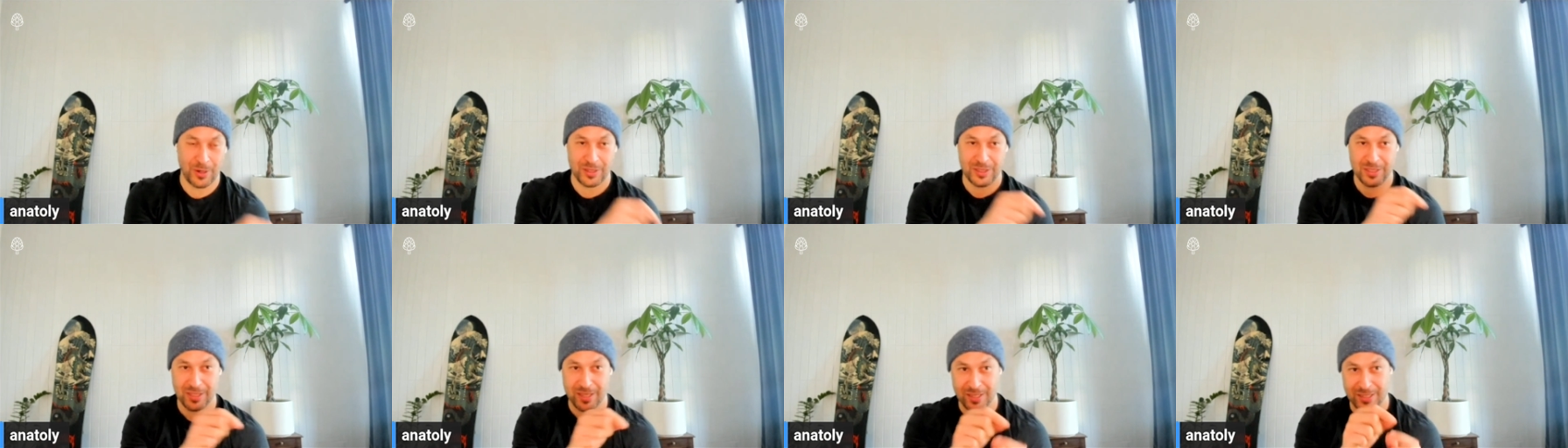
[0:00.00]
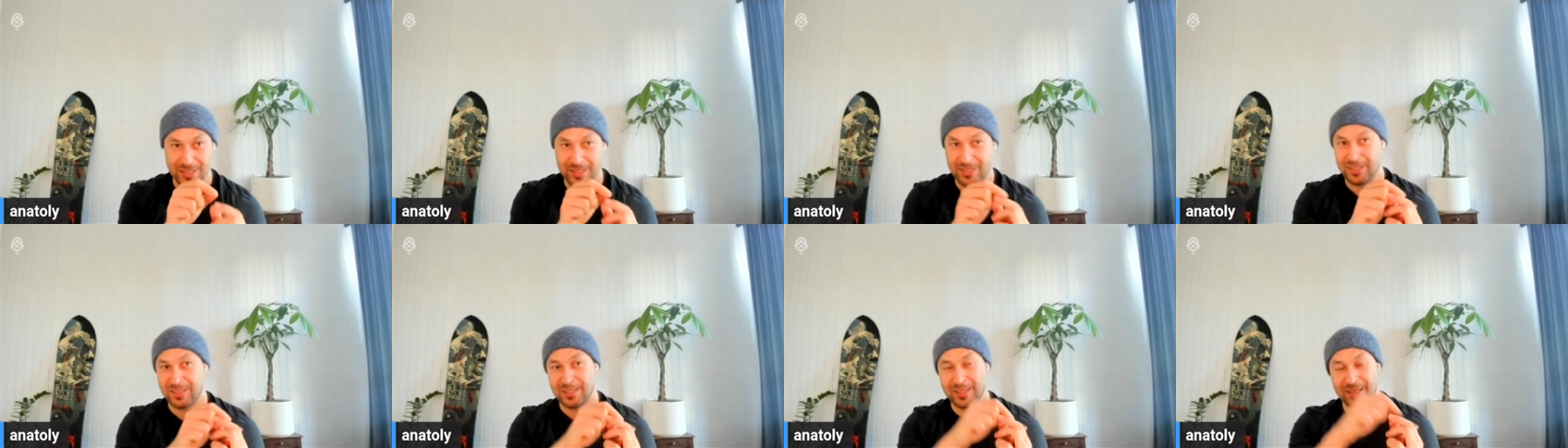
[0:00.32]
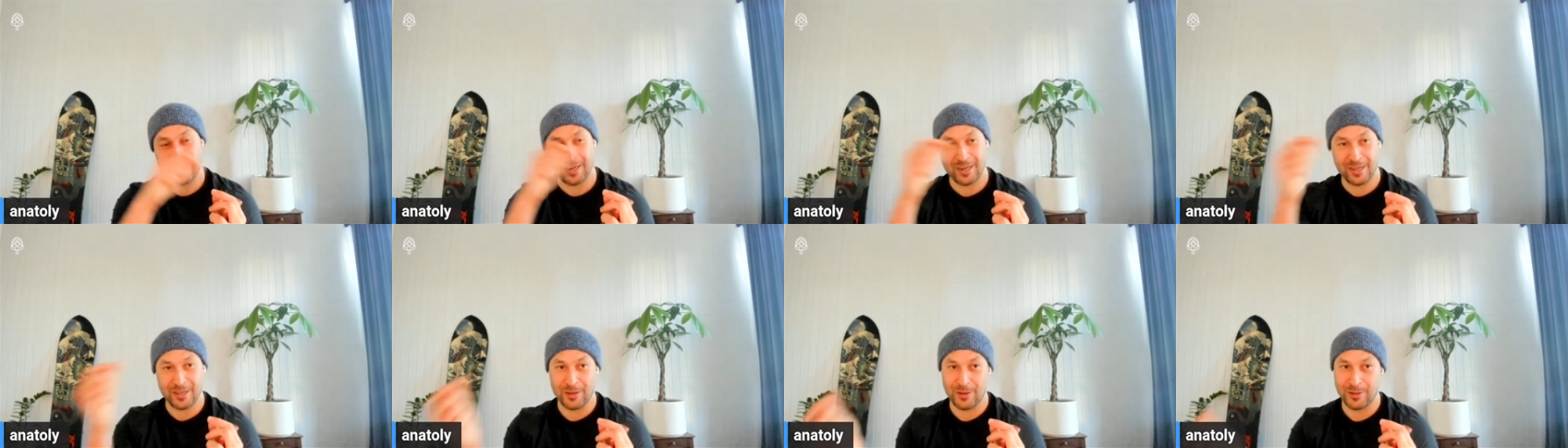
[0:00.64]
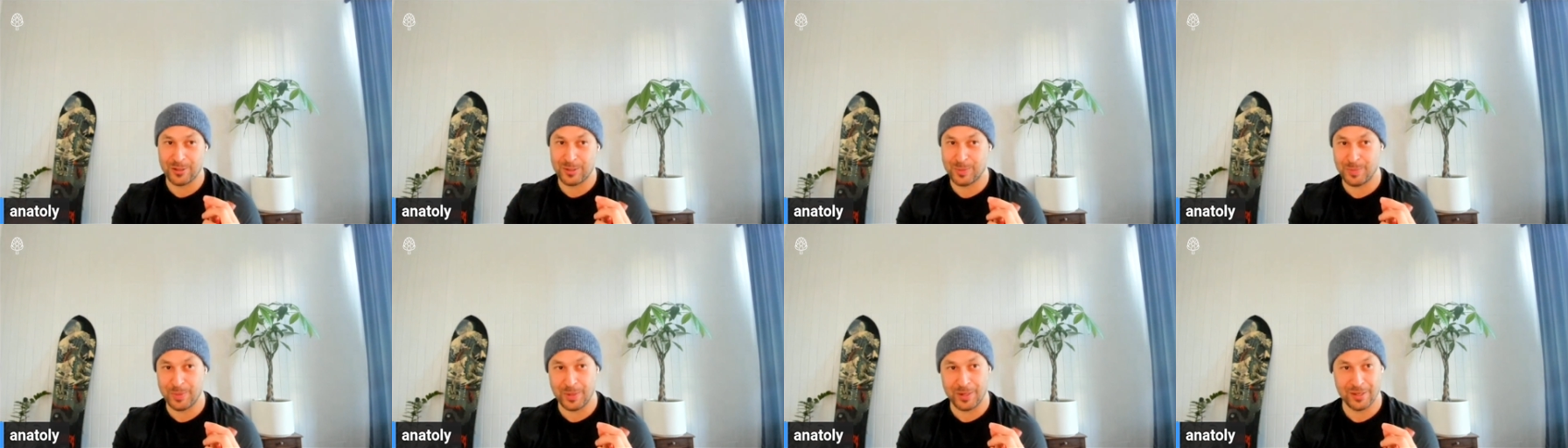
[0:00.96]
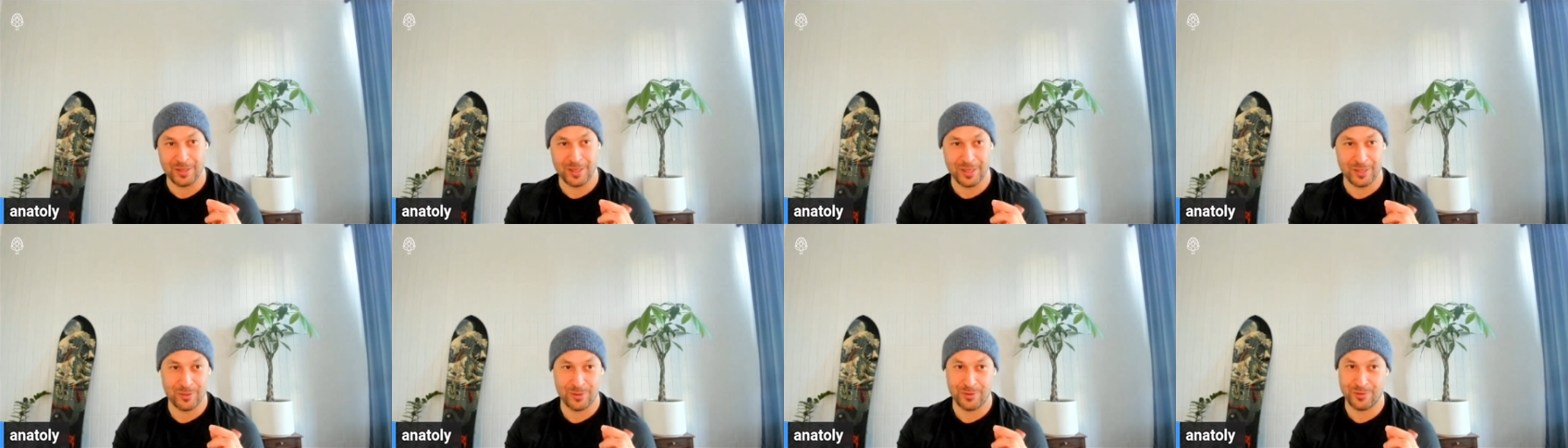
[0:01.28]
it's still got to go speed
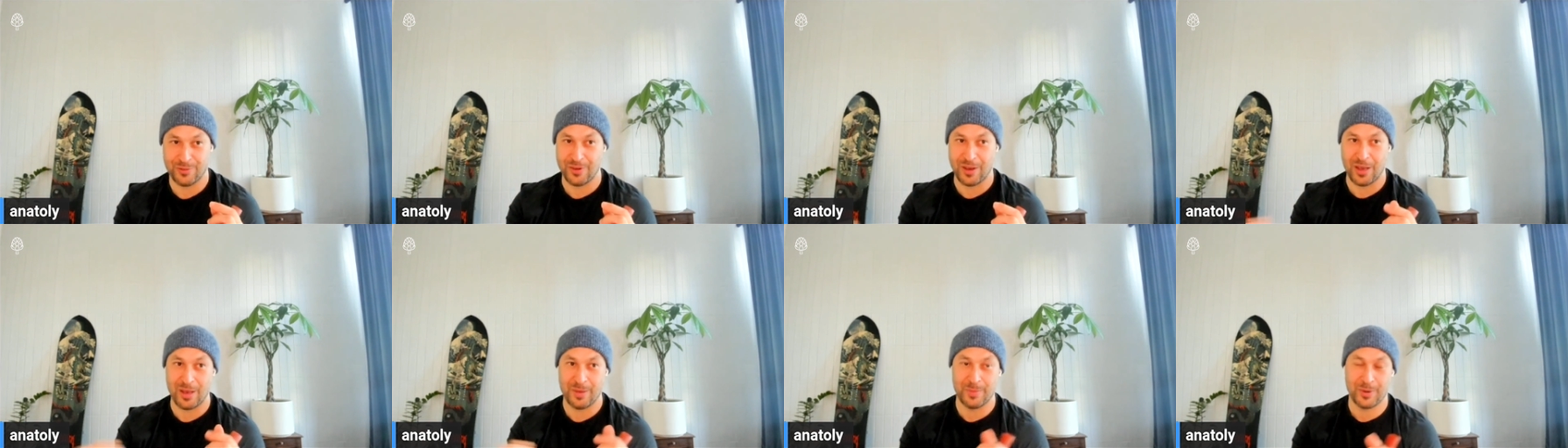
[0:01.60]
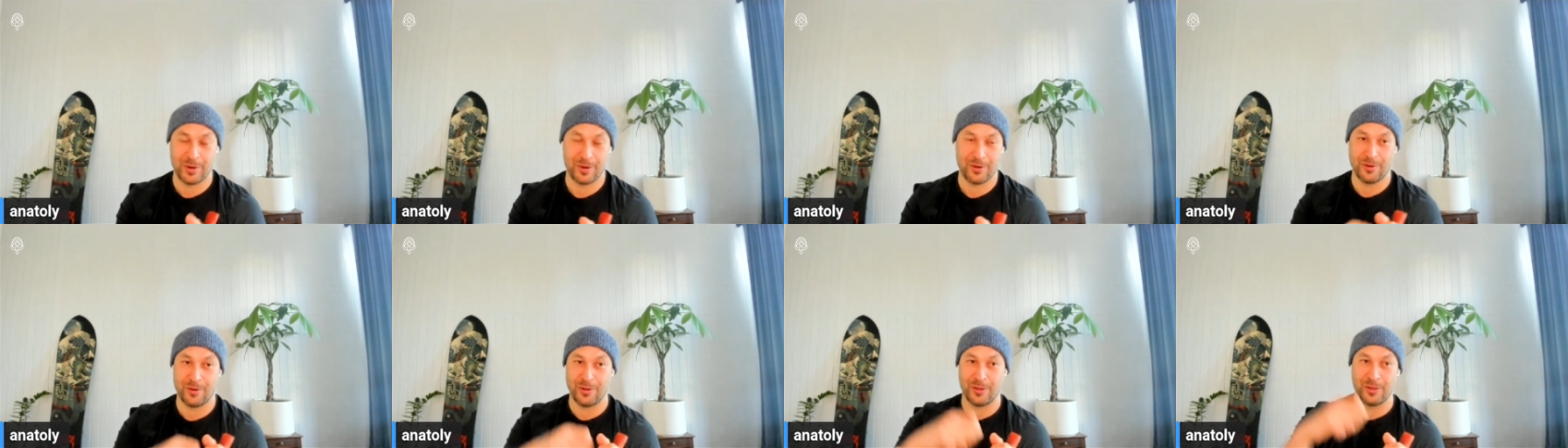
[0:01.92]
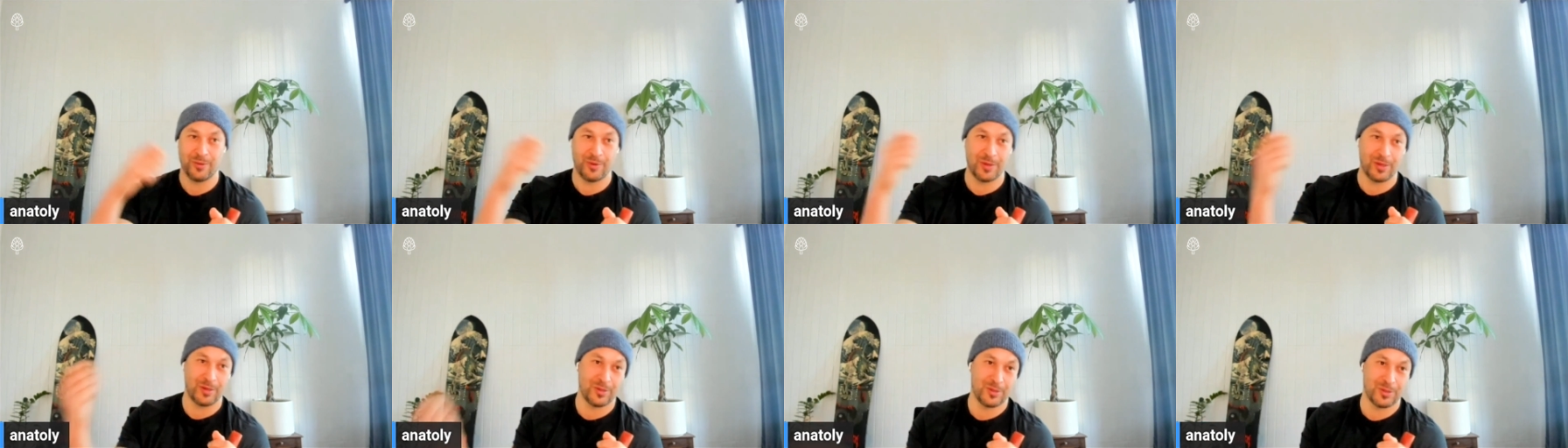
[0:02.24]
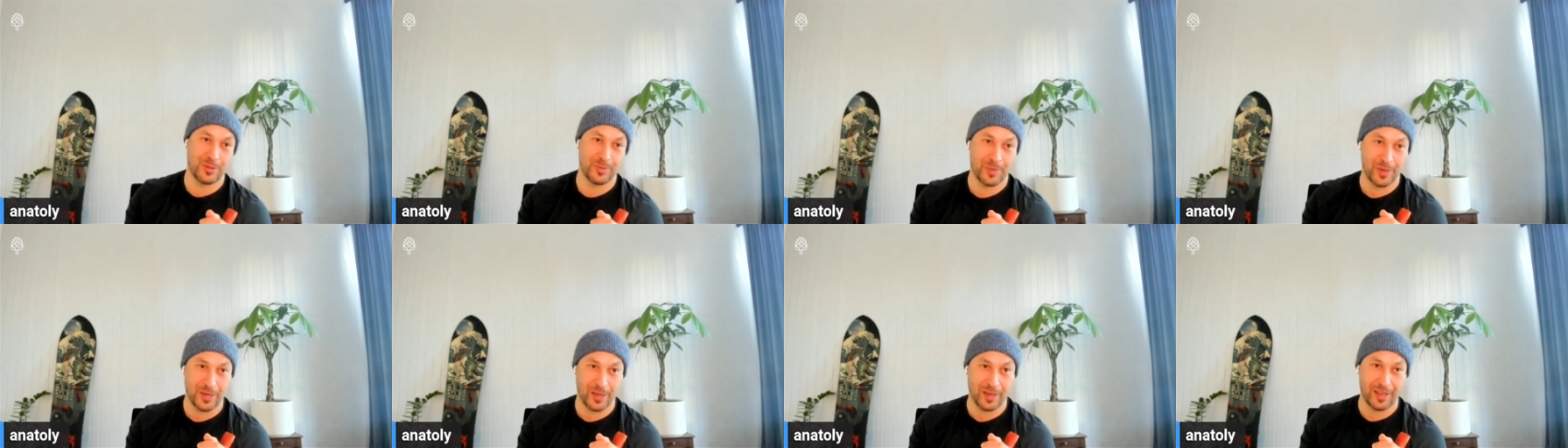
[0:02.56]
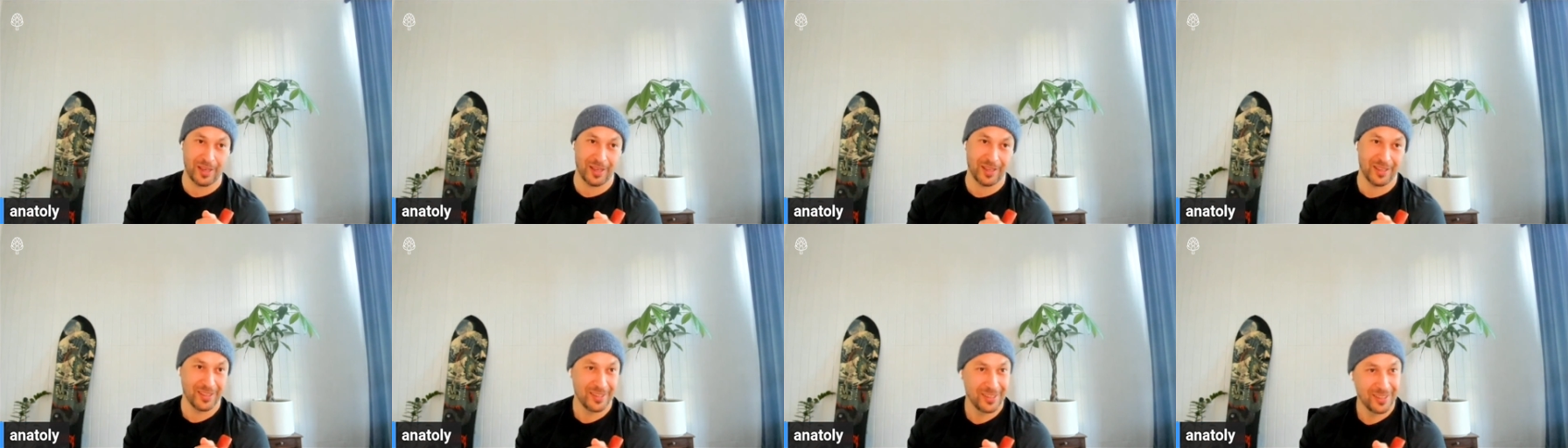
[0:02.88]
of light through fiber all the way to
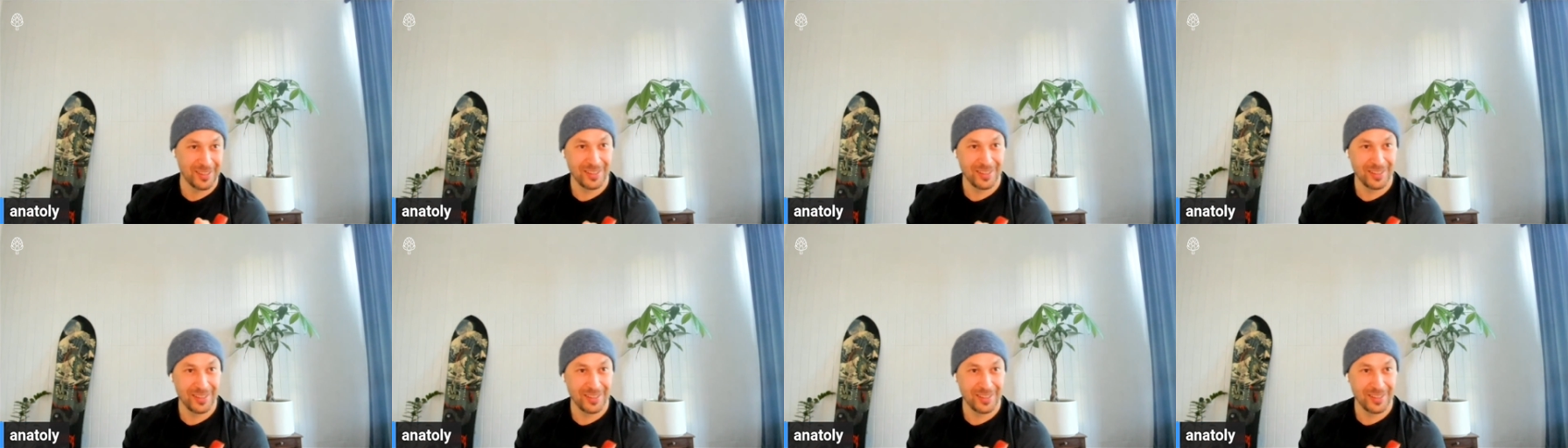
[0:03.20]
Dubai.